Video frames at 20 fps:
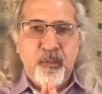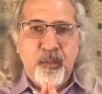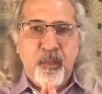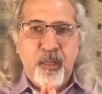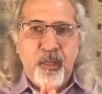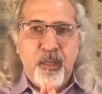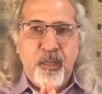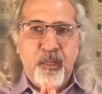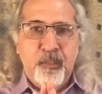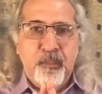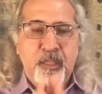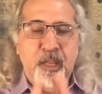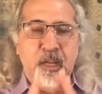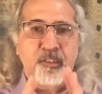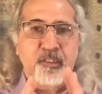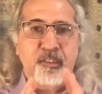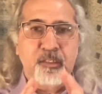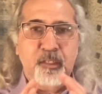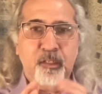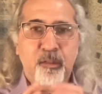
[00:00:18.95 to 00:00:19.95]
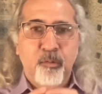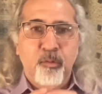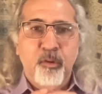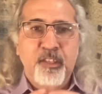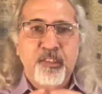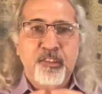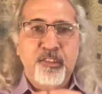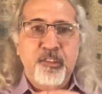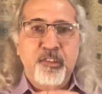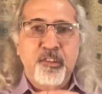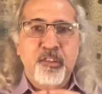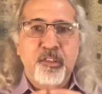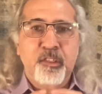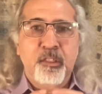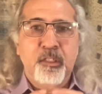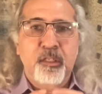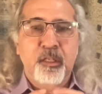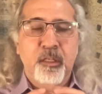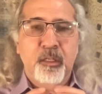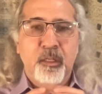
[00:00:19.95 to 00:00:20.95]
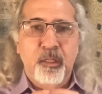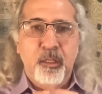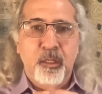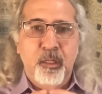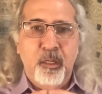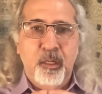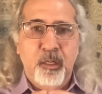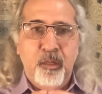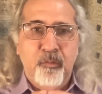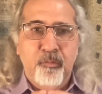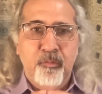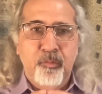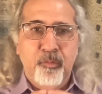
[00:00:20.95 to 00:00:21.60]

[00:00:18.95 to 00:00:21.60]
and that's the question of